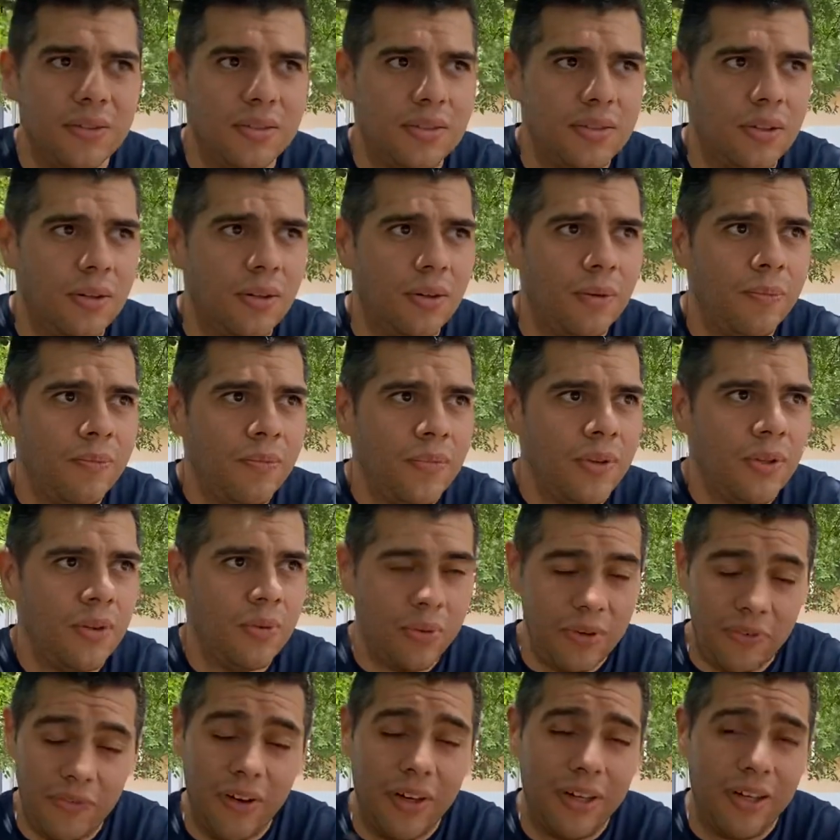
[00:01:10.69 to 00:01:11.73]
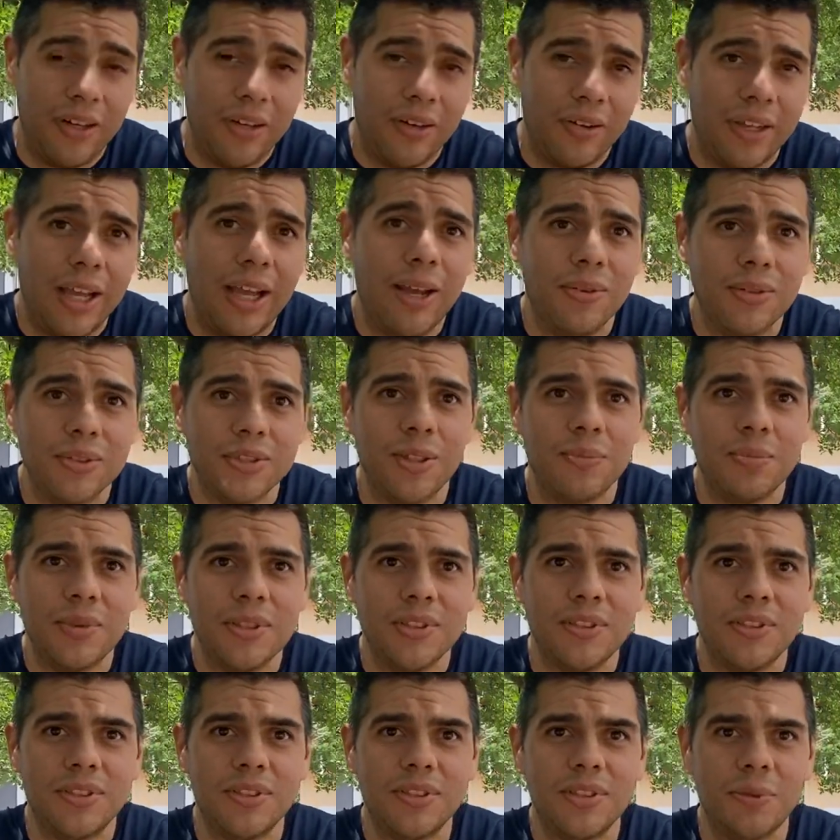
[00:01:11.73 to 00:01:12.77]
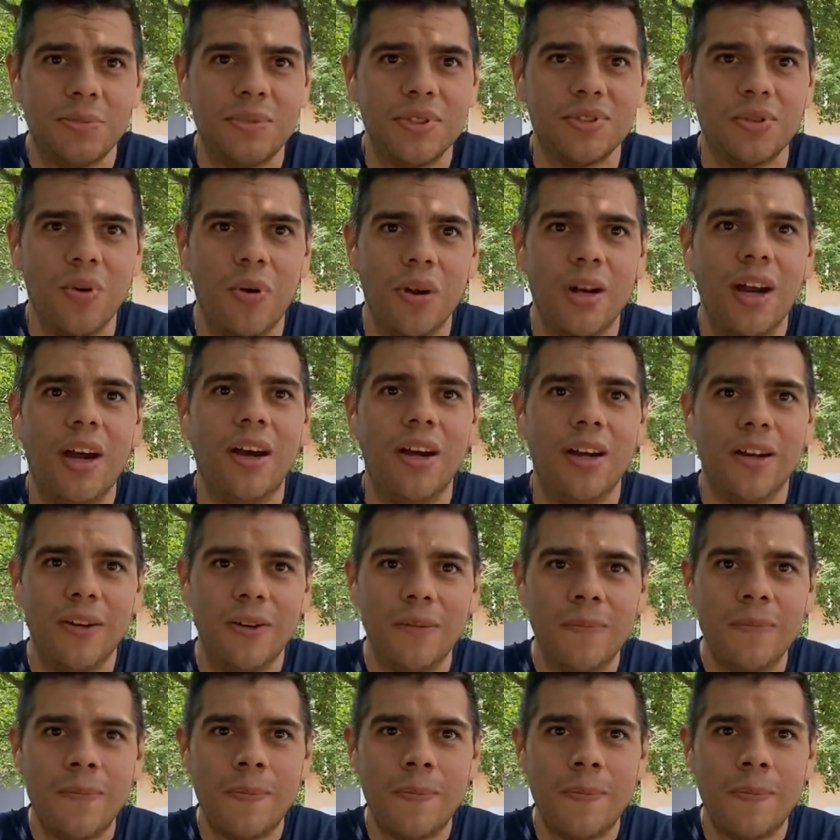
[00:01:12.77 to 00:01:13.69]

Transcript: So we figured, okay, well something's something's going on.